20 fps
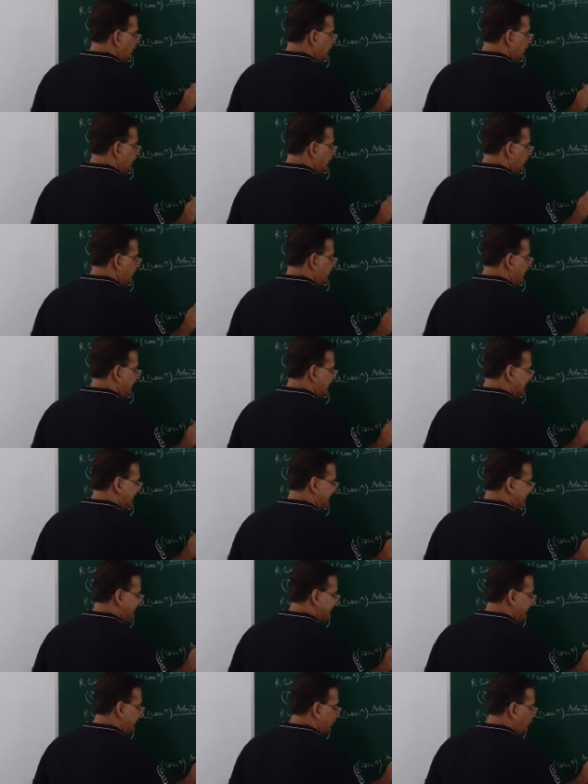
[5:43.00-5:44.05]
in
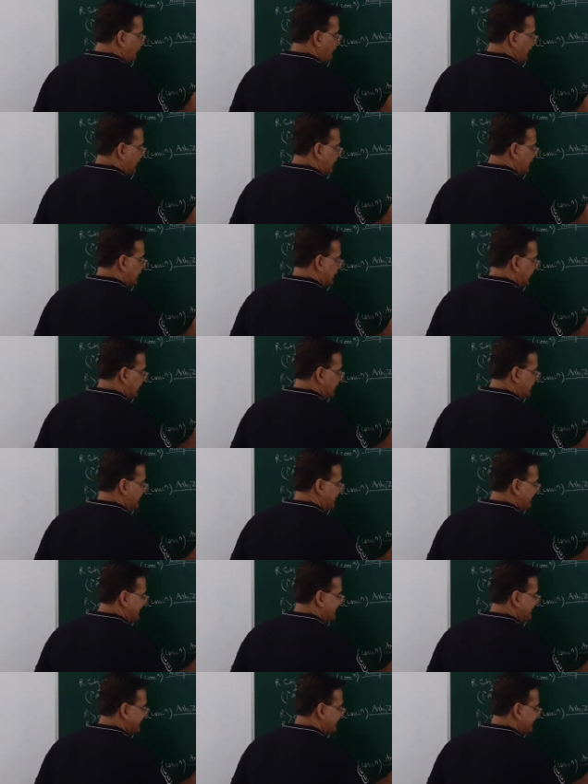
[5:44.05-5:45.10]
presence of
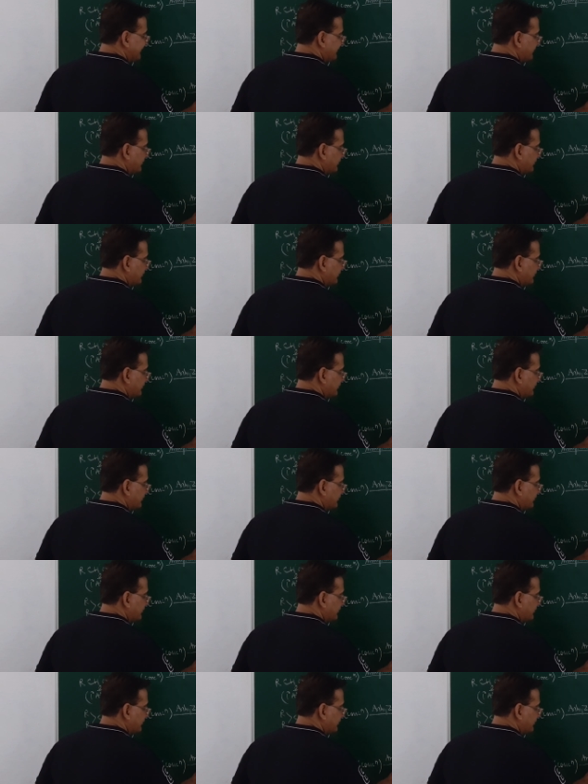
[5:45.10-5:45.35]
anhydrous